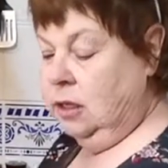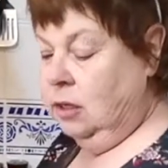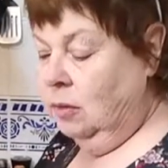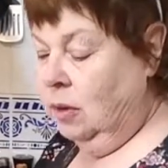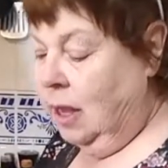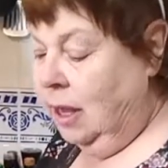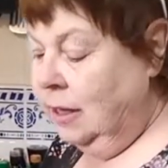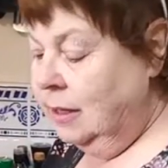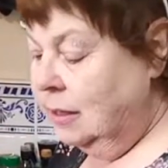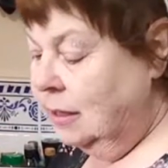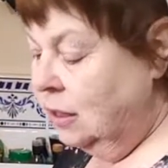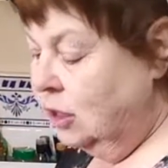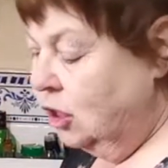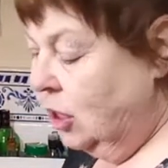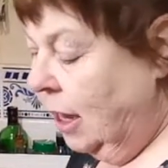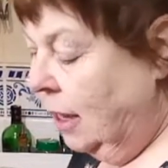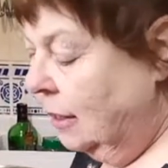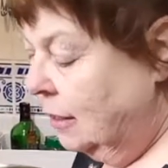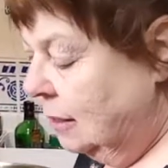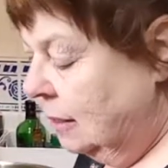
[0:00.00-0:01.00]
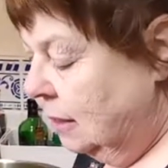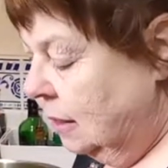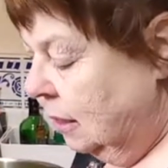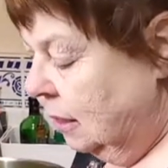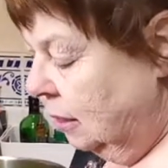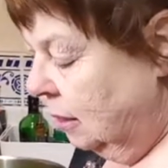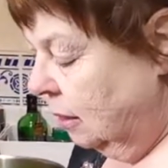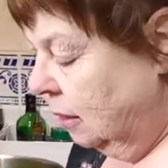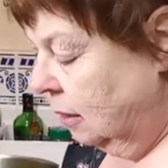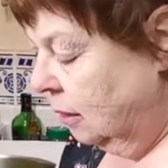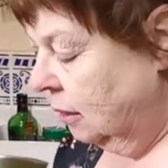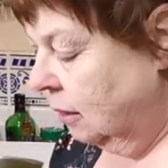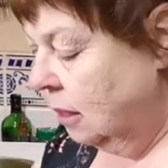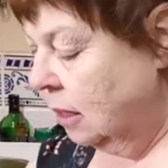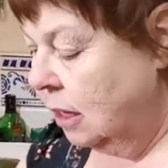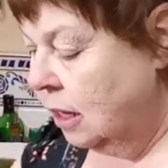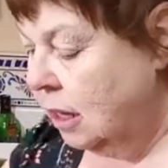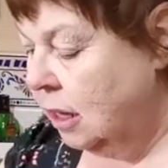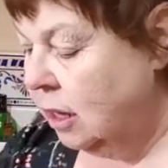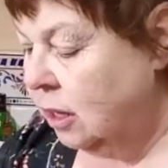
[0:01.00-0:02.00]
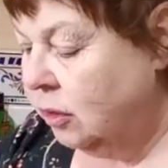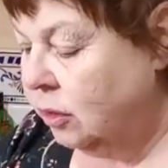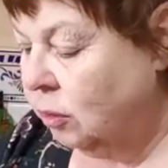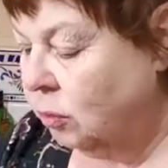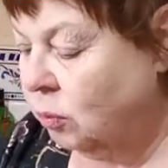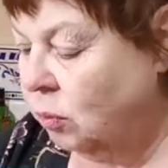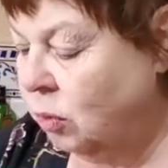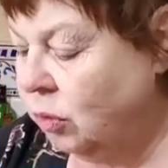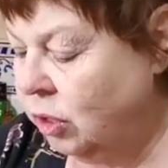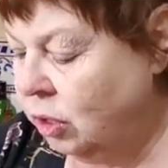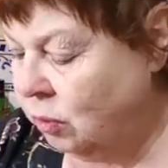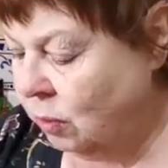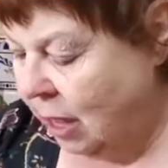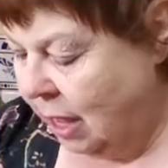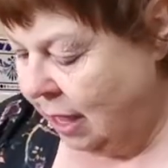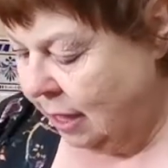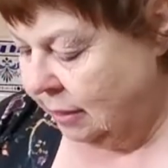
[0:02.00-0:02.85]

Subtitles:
So I suggest that what you